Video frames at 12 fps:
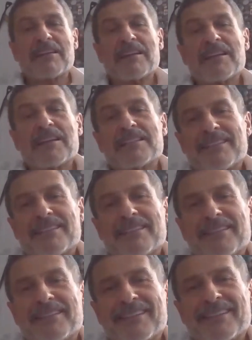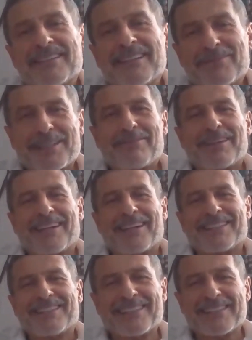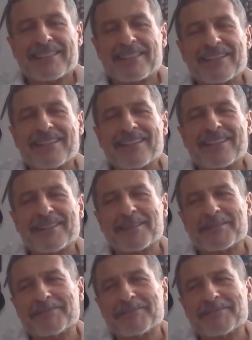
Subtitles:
Everest, it was Everest. It's